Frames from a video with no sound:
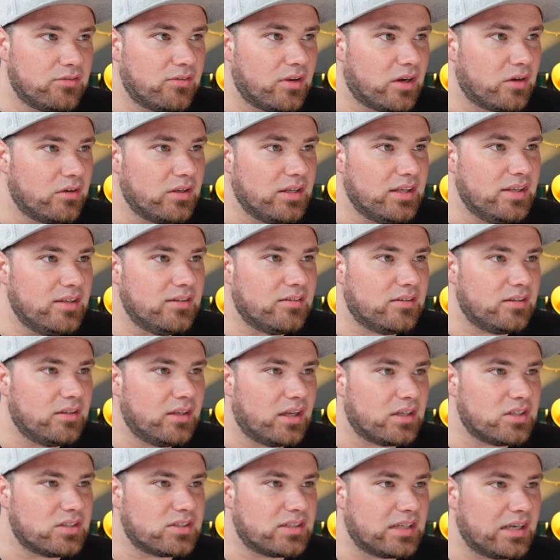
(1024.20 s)
very
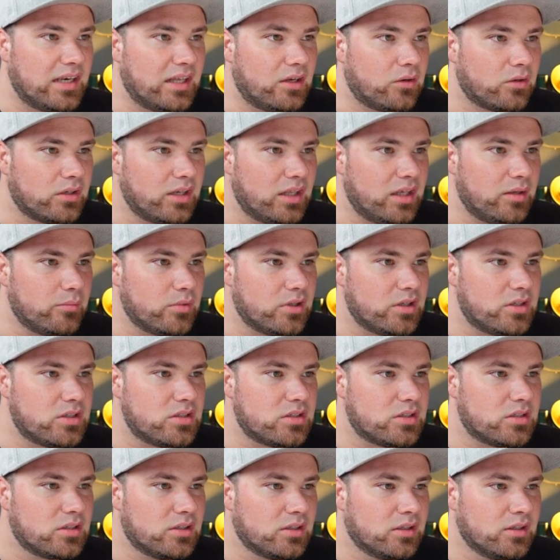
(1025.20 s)
easy. I just click on
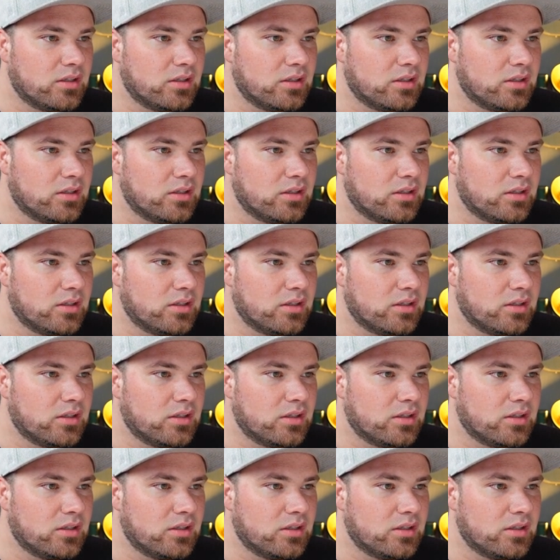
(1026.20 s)
image,